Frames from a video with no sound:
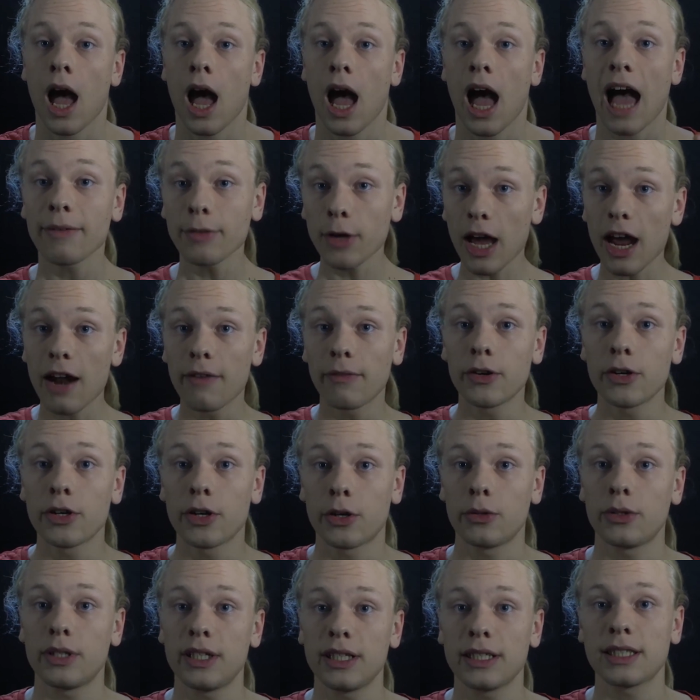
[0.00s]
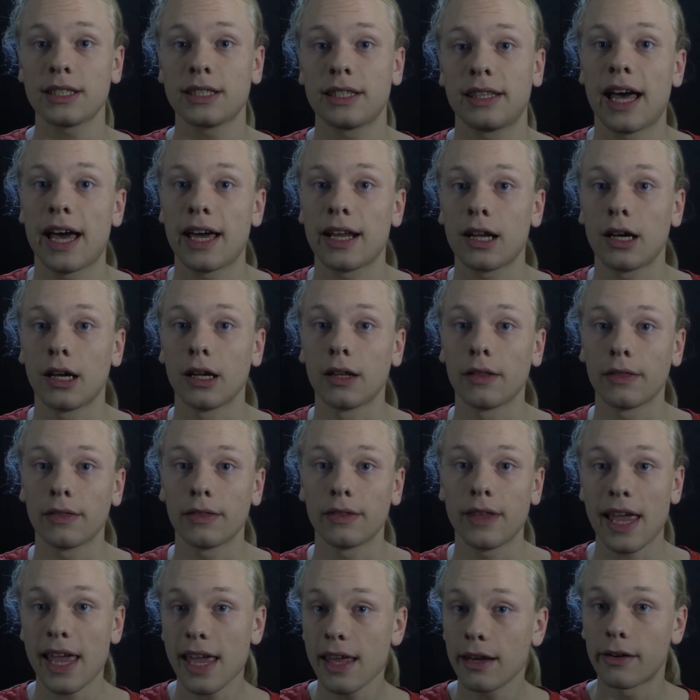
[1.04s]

Have you ever noticed that on the